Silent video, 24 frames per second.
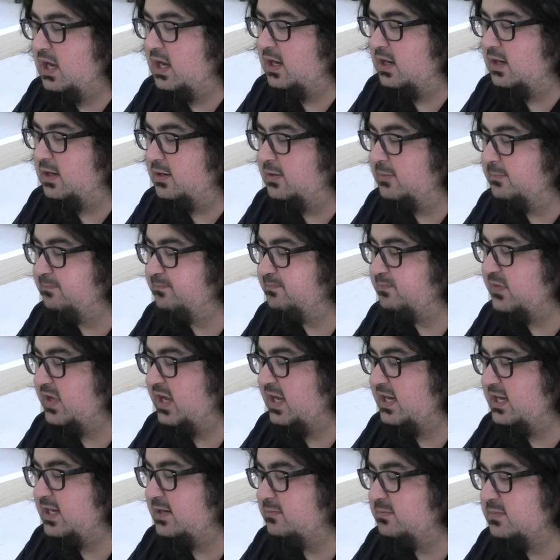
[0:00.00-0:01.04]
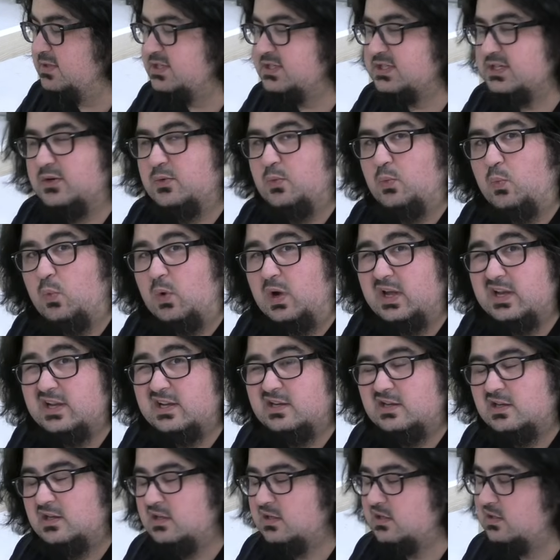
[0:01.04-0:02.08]
Um, I am missing
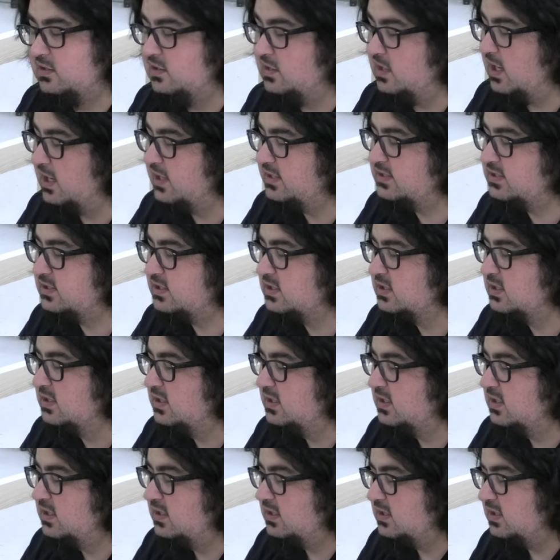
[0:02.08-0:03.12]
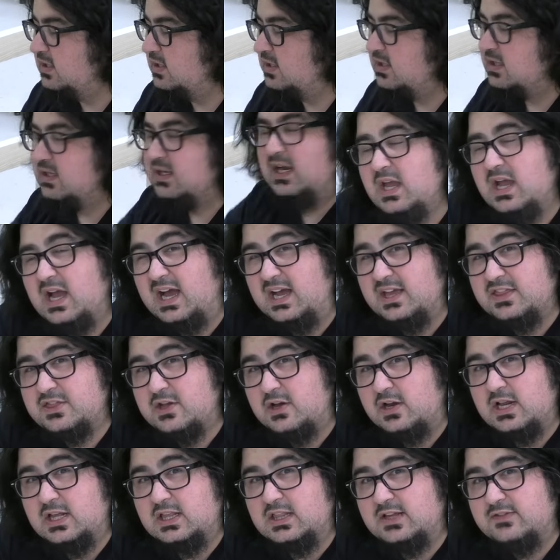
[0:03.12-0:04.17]
one nut. I
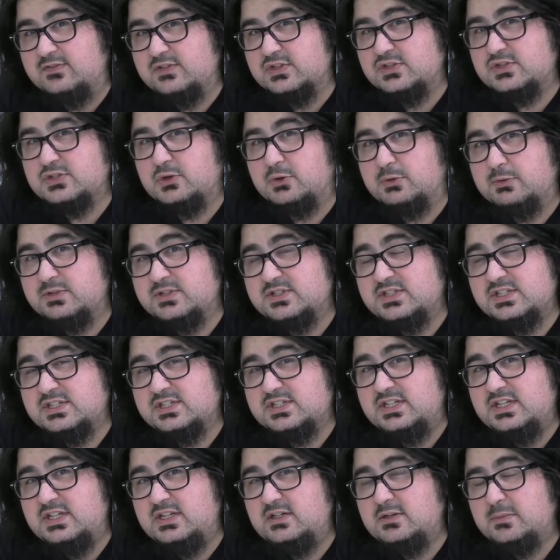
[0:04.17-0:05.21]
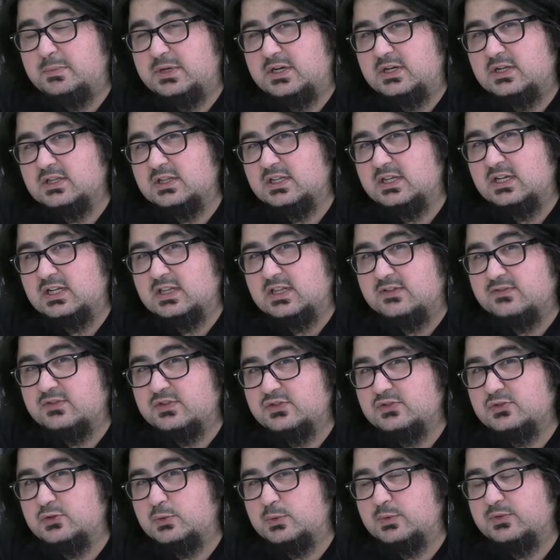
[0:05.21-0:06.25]
thought I left the store with 16, apparently I left the
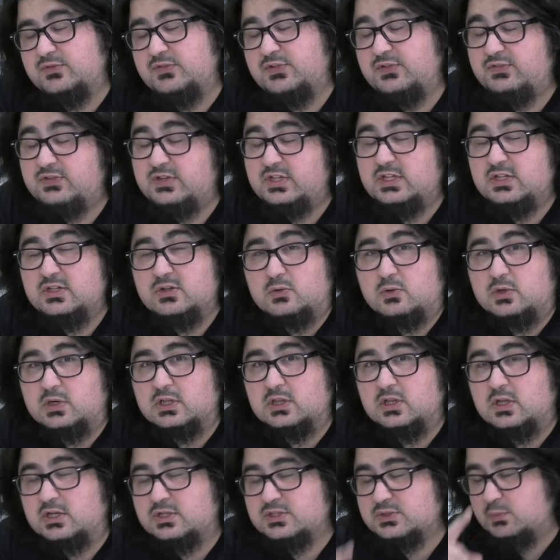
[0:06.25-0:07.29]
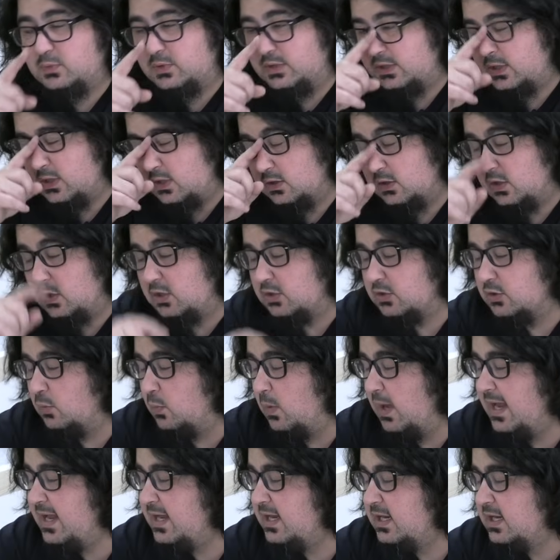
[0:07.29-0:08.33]
store with 15 or I lost one along the
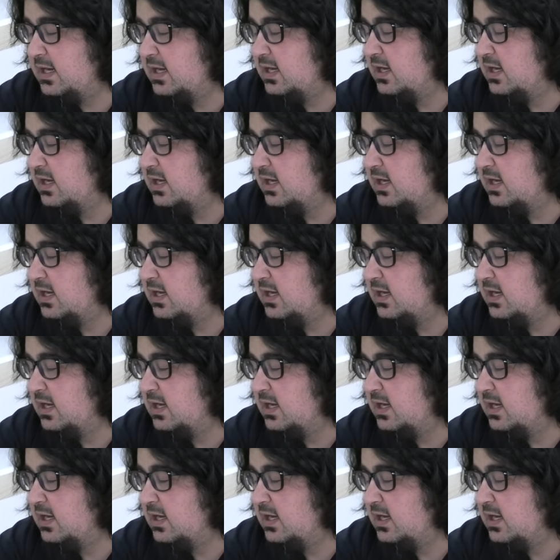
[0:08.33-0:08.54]
way.